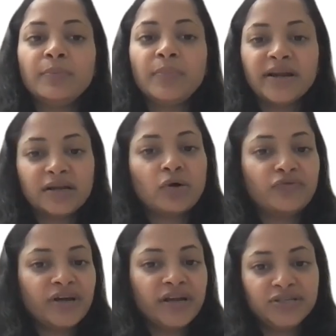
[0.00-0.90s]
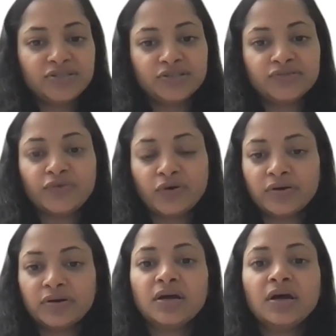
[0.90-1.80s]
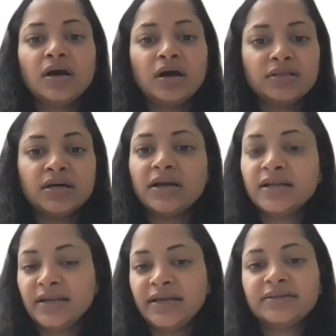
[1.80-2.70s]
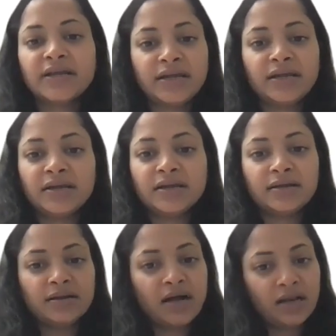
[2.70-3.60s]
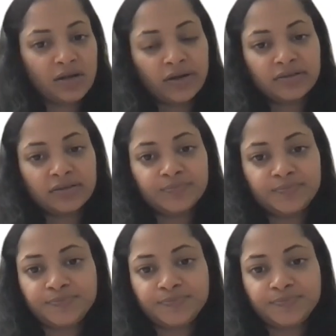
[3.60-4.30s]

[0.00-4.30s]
better configurations for the underlying tracking algorithm.